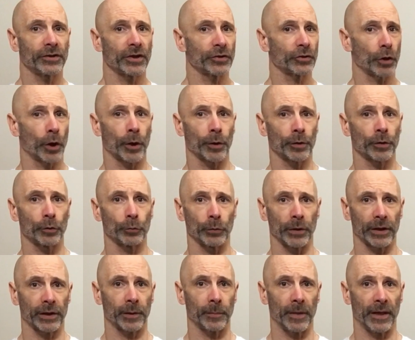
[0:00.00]
this article
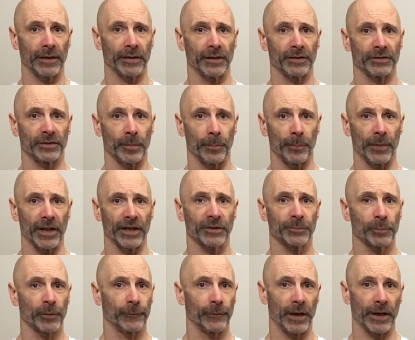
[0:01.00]
recommend as the best
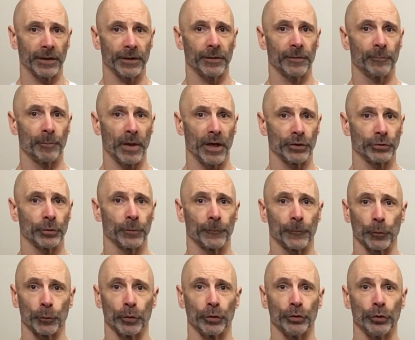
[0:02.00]
preventative measure
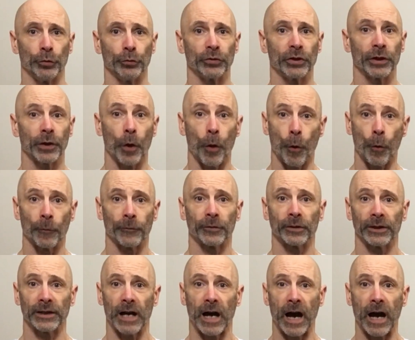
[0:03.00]
for reducing
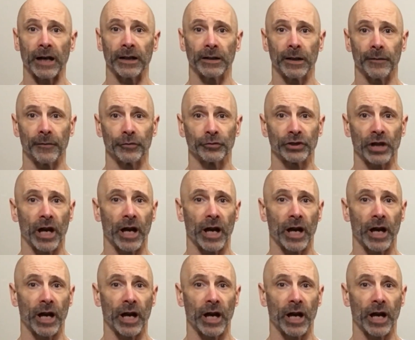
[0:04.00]
overly high levels of